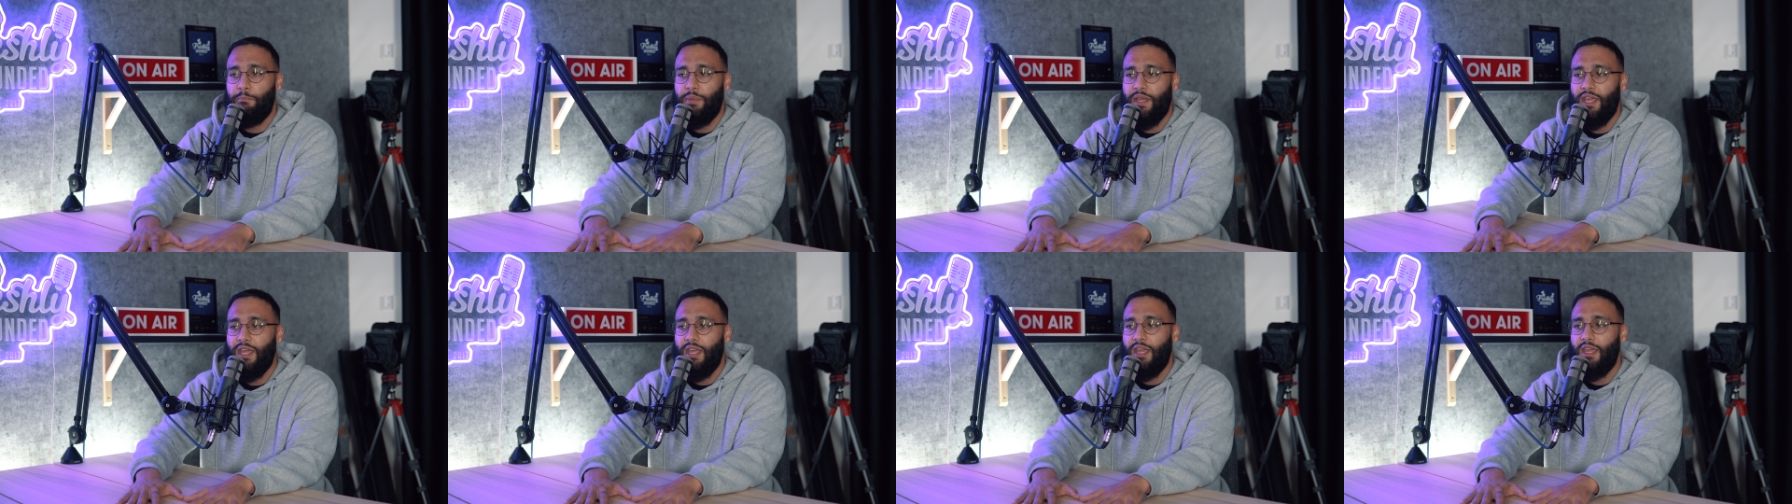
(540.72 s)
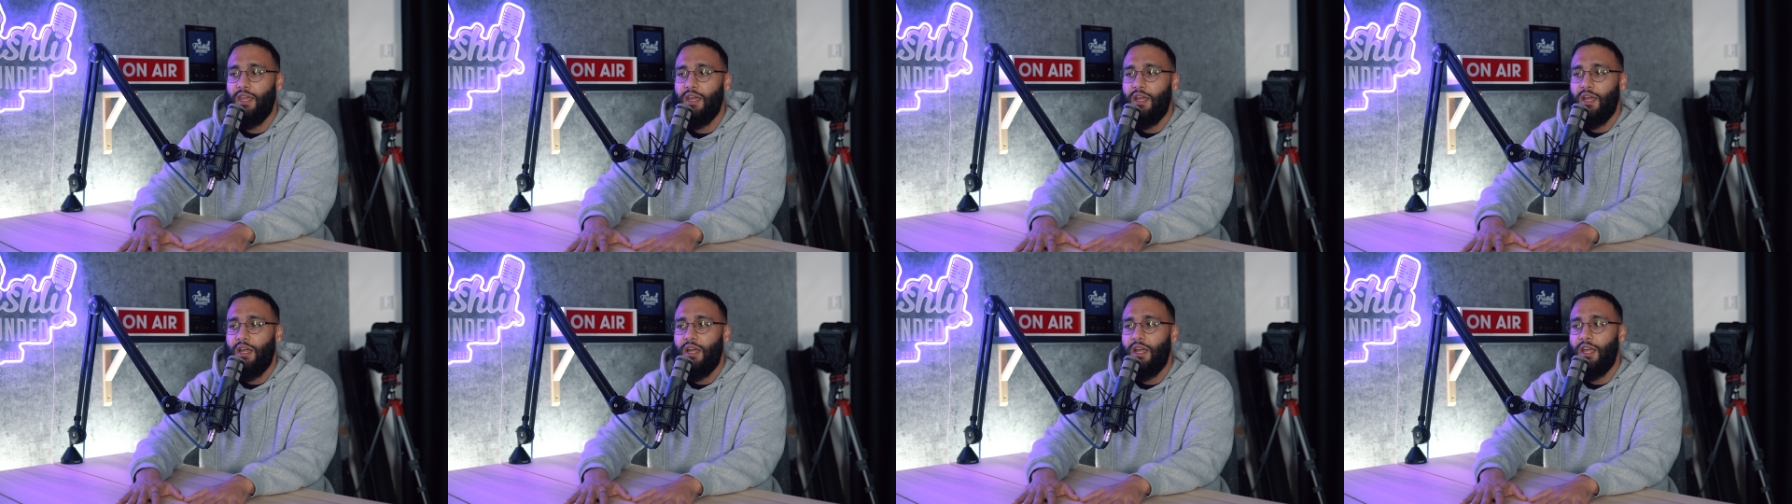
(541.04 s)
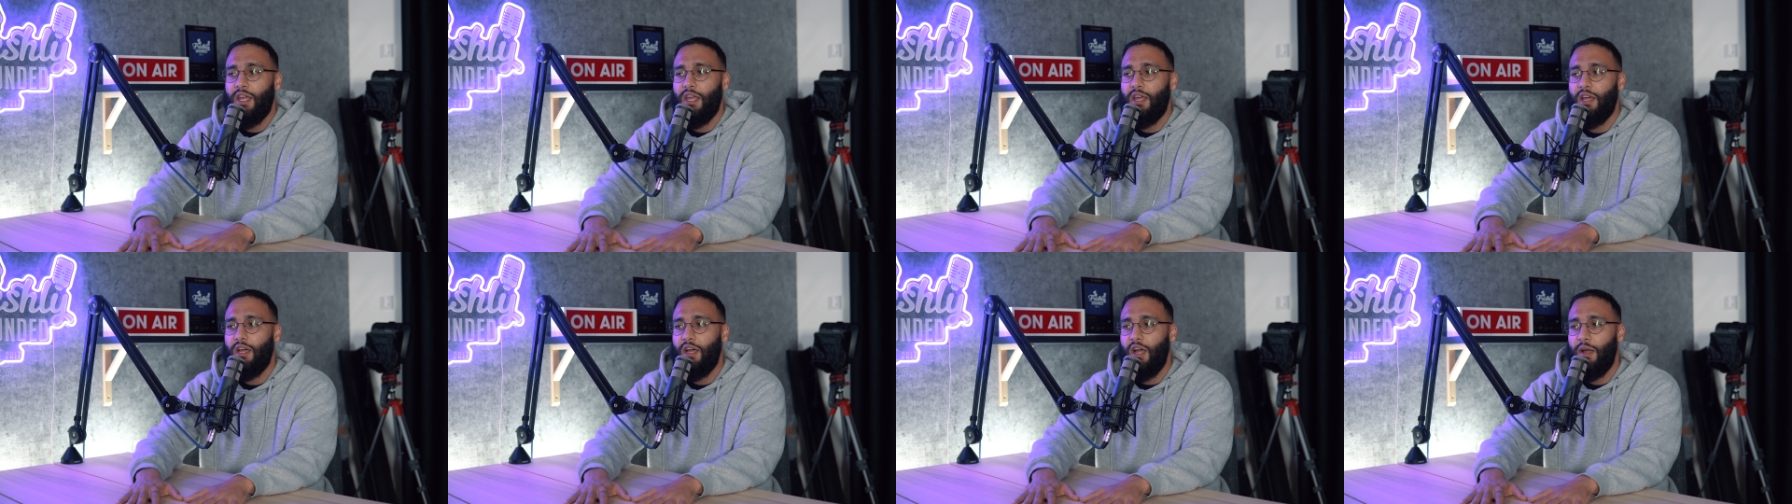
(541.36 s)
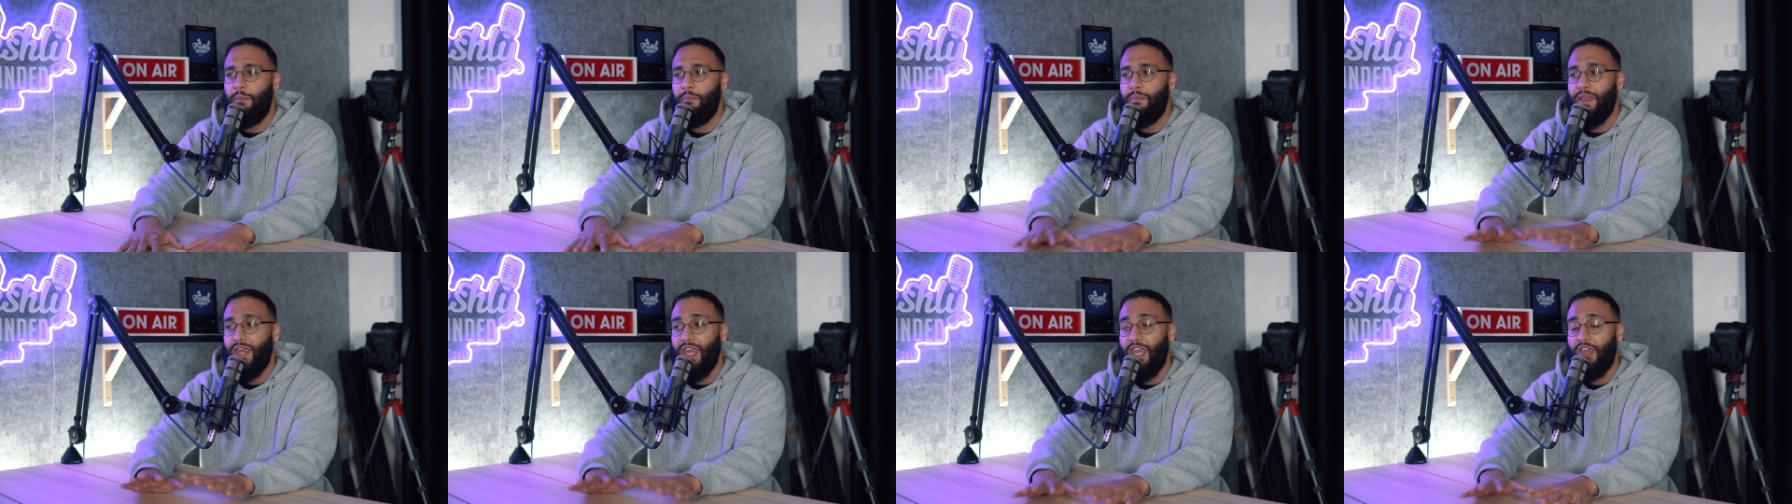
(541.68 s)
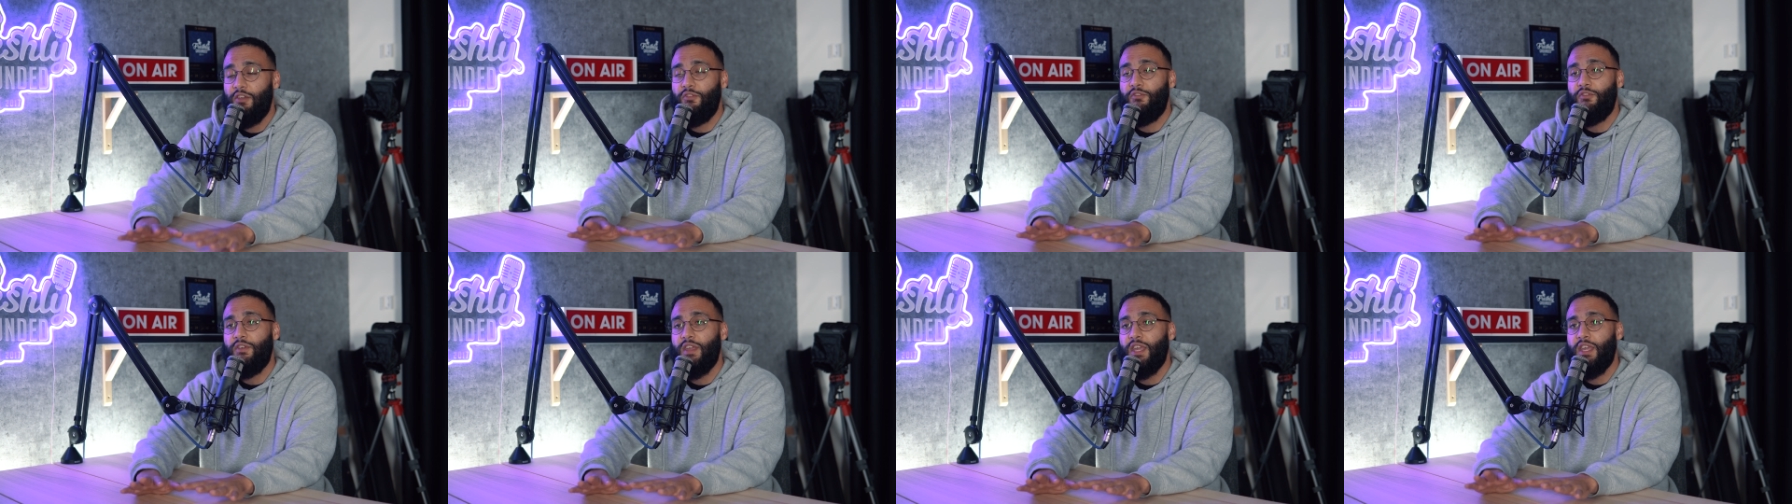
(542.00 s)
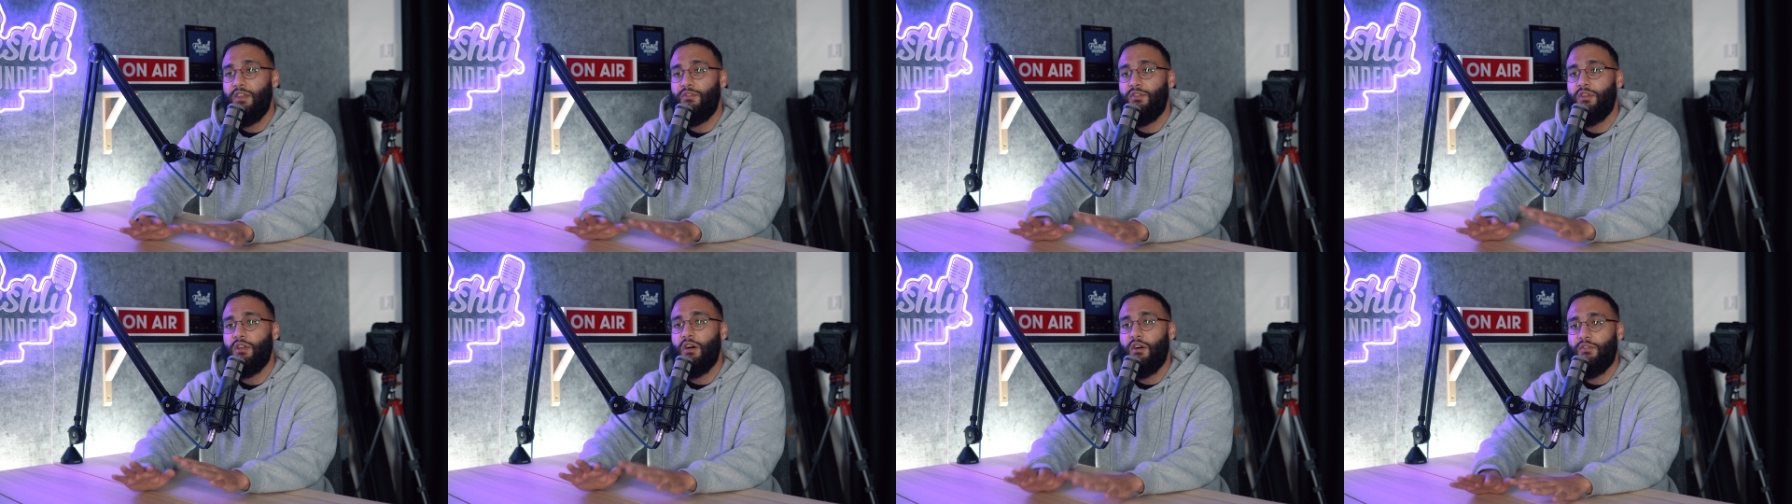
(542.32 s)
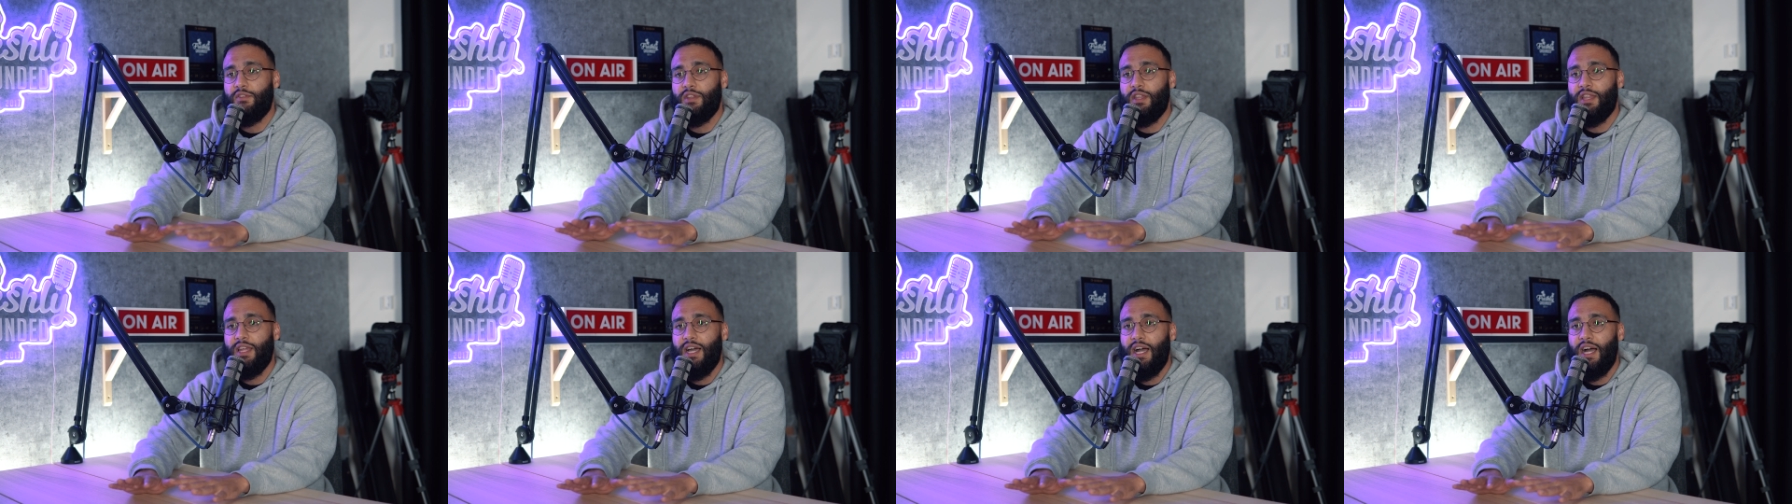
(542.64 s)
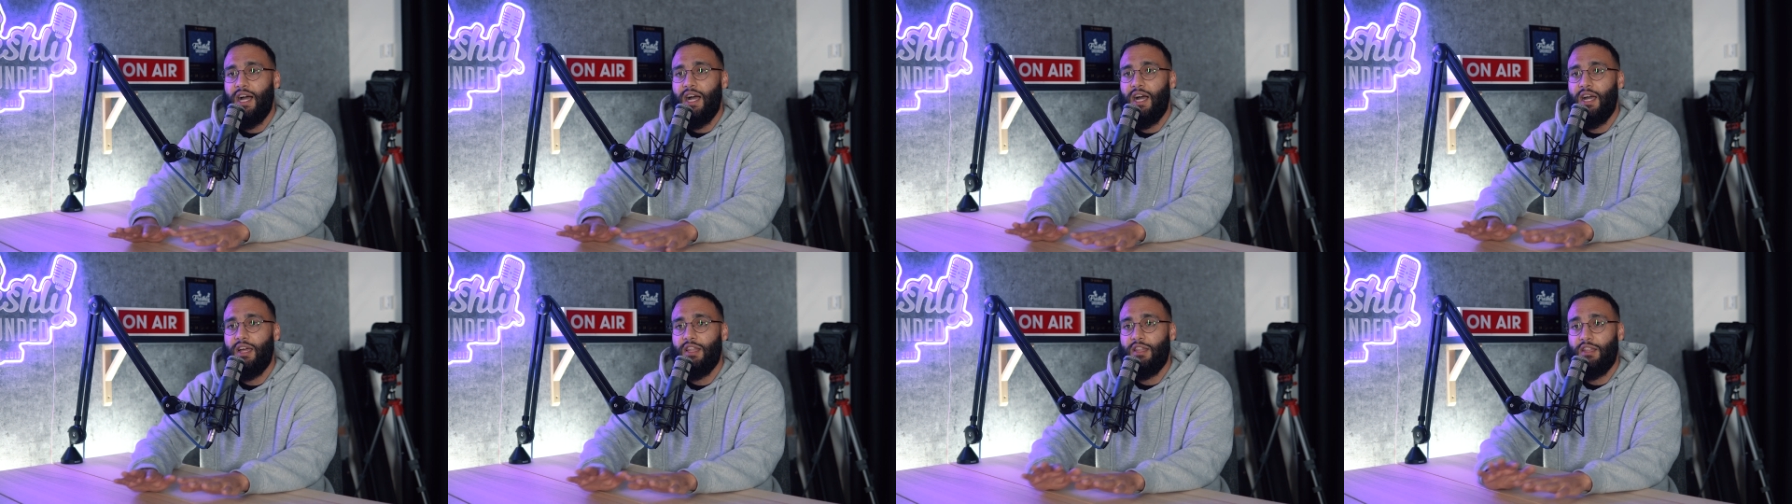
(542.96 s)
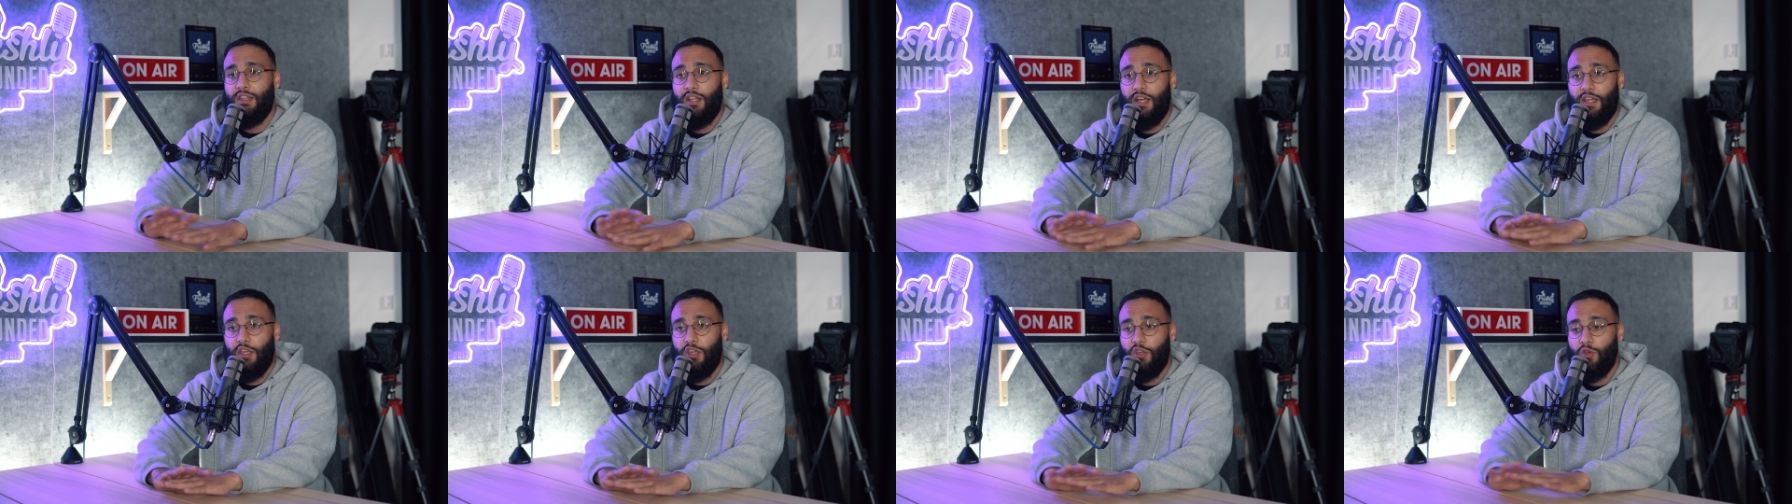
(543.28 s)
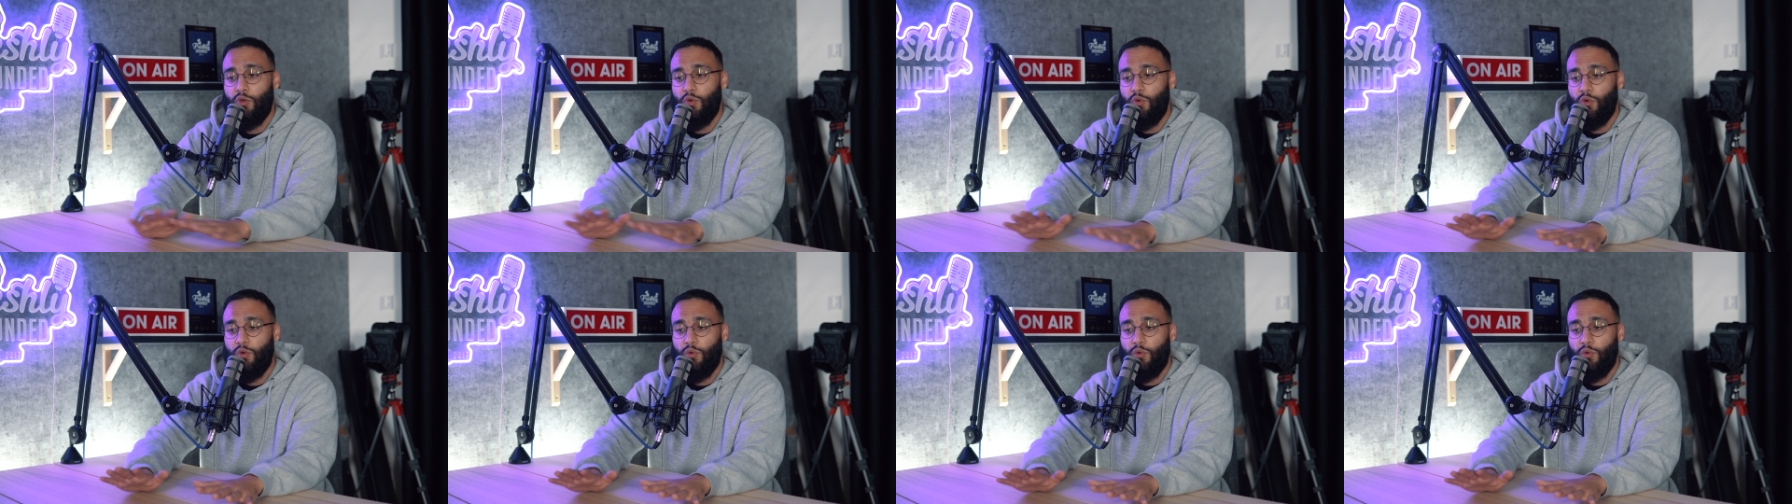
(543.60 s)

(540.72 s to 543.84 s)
b uh, if even after that like